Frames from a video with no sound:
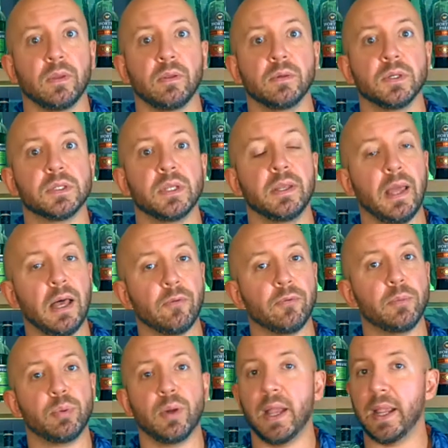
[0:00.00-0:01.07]
Listen,
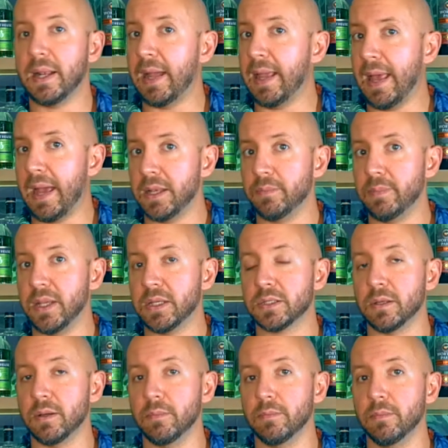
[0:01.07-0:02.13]
Alfred Bryan, I had to make
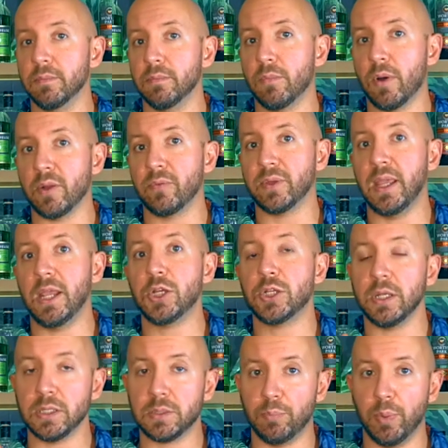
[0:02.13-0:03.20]
some
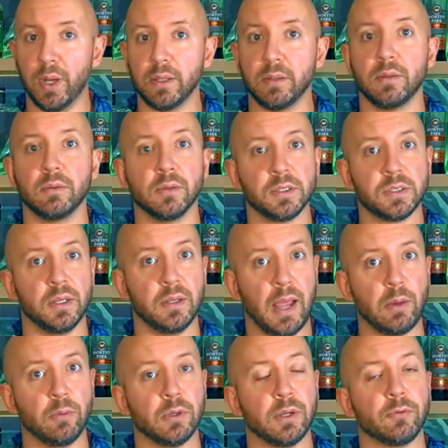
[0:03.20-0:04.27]
modifications, but listen,
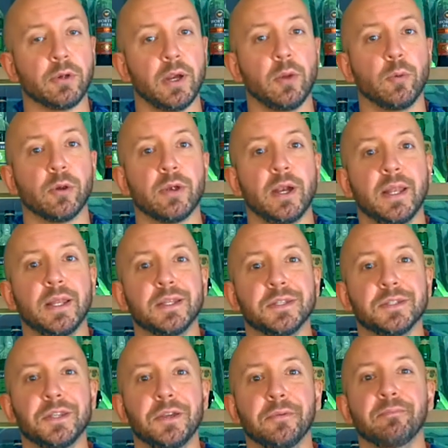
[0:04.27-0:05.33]
I will give credit where credit is
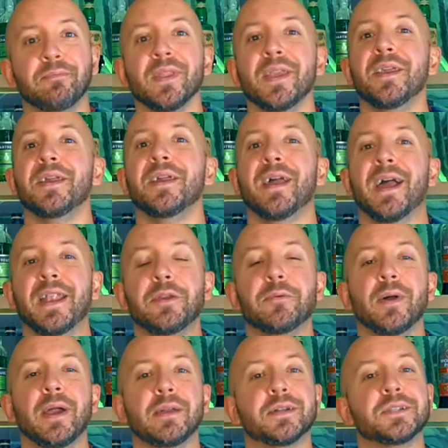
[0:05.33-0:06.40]
due.
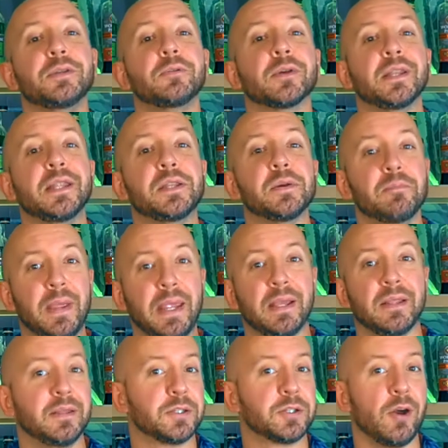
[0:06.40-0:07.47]
Anyway, let's see what we're gonna need to
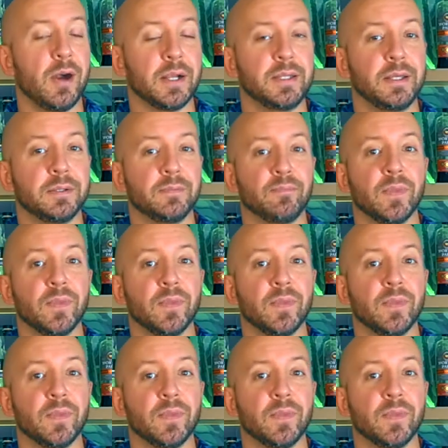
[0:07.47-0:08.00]
make this cocktail.